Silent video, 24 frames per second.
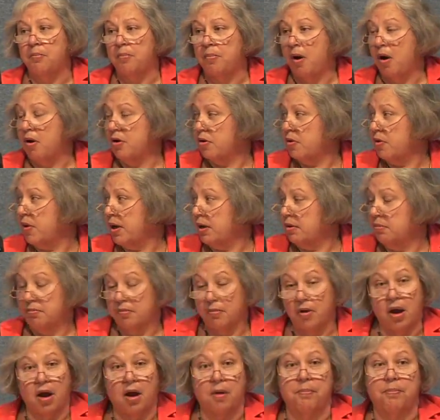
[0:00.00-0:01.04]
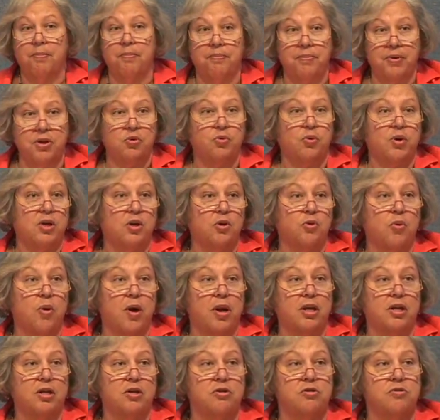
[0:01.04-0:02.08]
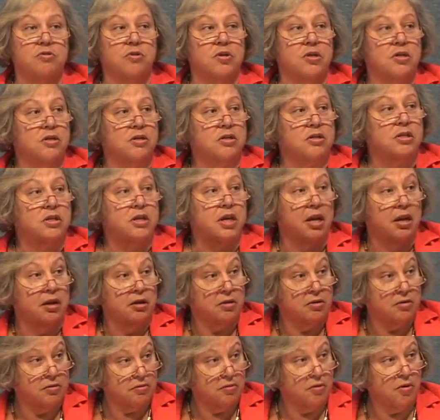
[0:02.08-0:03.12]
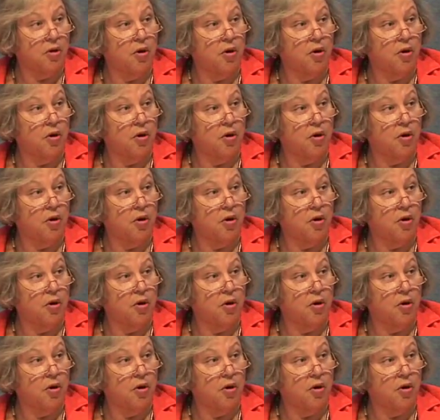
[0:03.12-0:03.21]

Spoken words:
partnering up between credit unions and